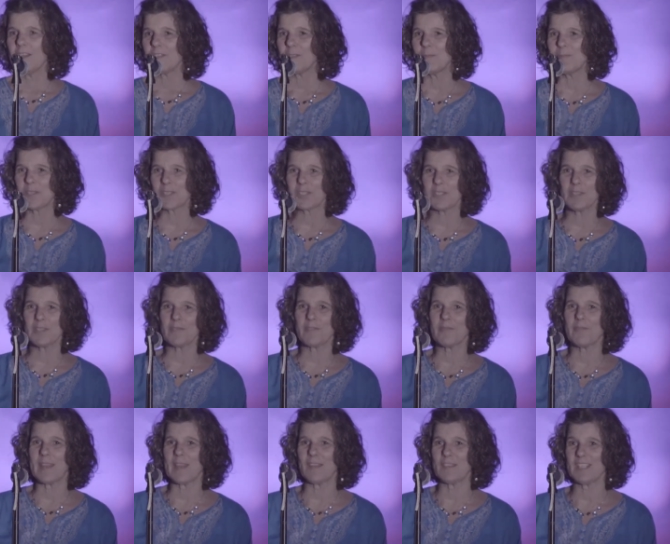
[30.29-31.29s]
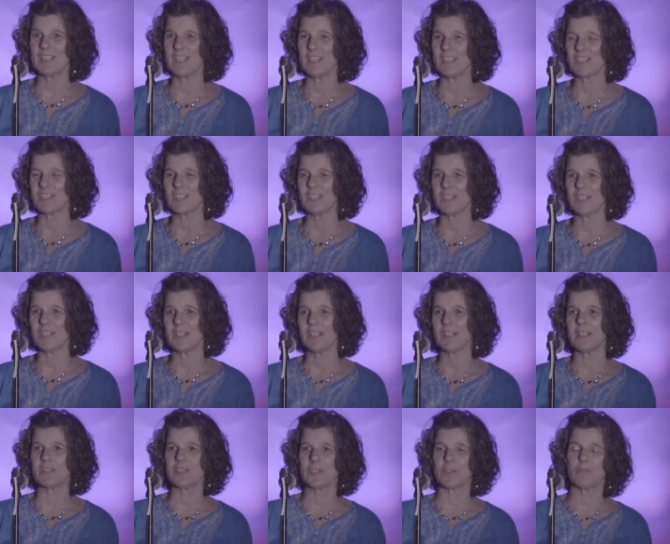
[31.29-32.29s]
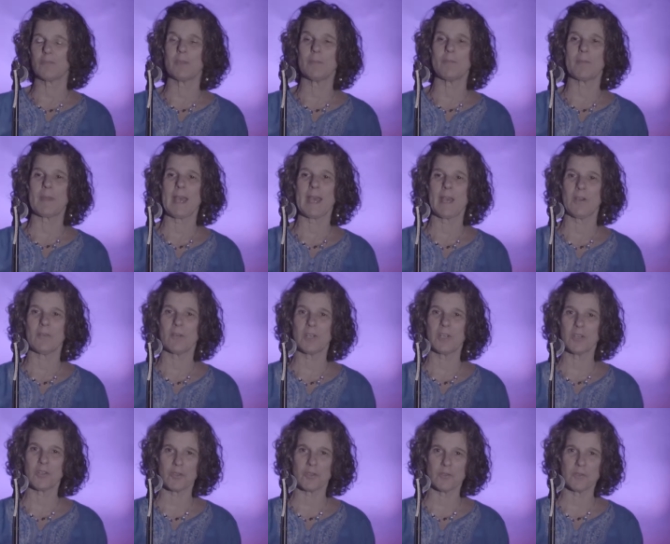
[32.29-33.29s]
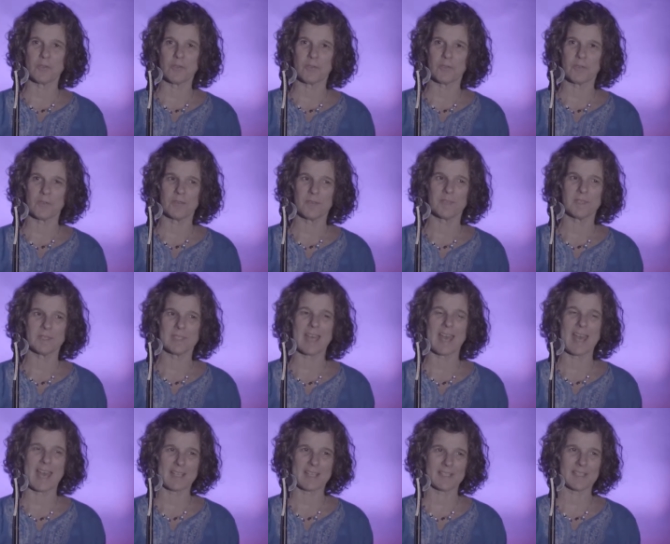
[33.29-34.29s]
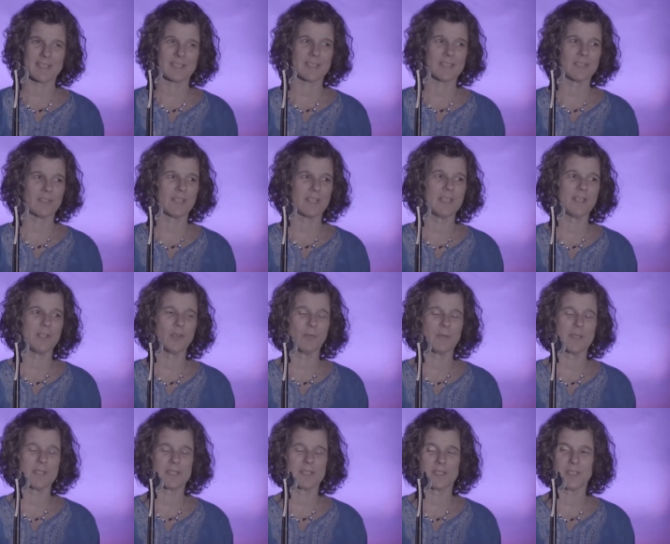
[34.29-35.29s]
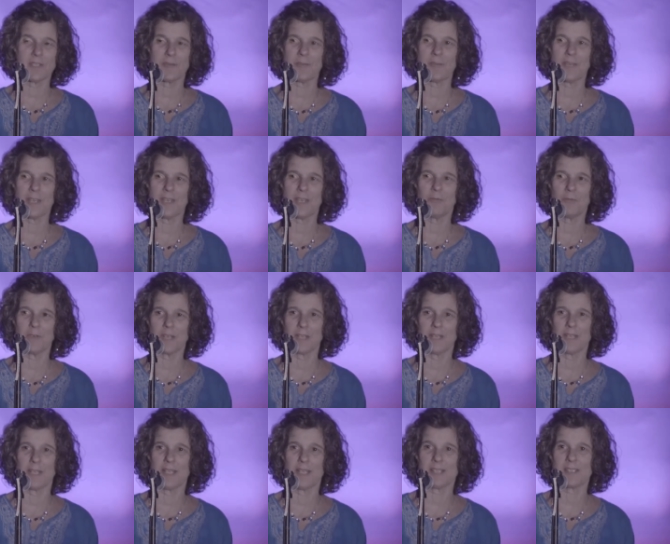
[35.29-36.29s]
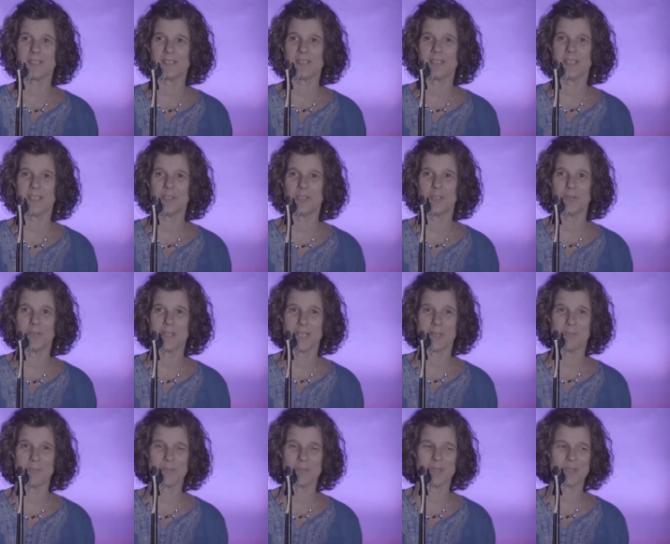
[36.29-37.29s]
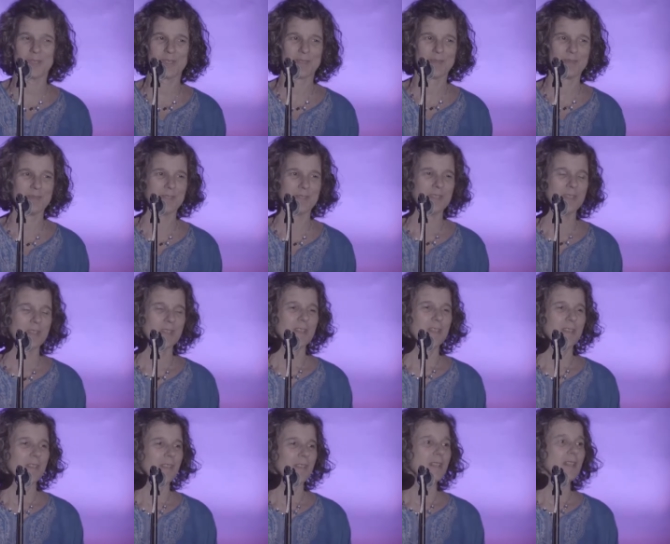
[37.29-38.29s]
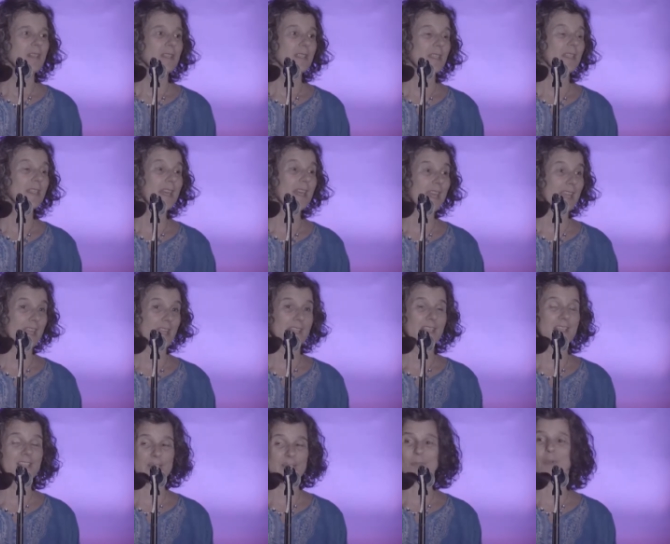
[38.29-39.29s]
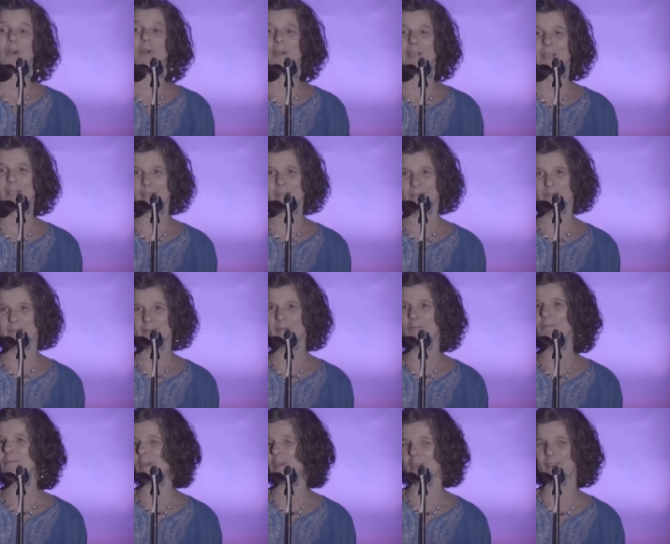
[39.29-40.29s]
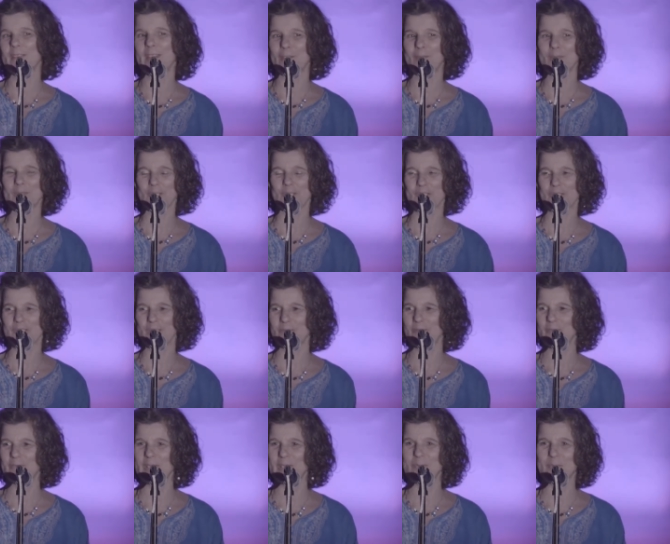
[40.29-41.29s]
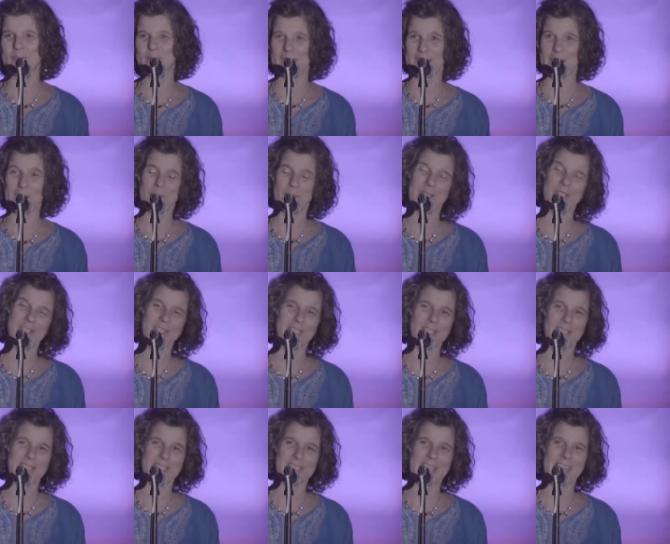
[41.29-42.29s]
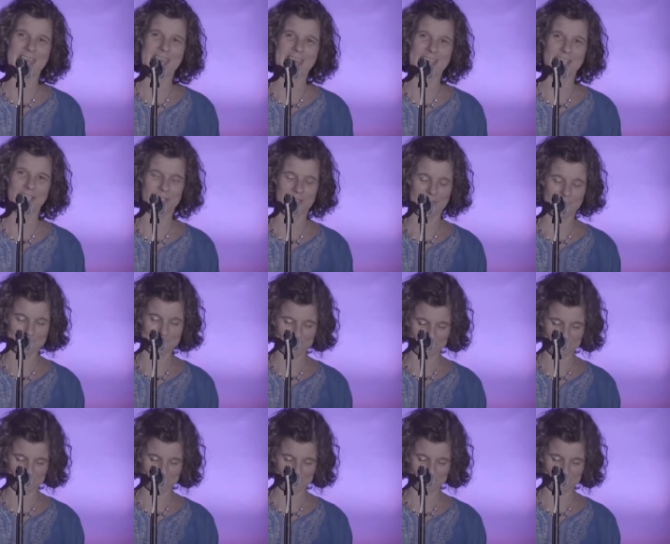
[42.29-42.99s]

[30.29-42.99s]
The mission of the foundation is to empower youth to access their inner wisdom and realize their dreams. Tonight is part of our mission. We're putting our mission into action.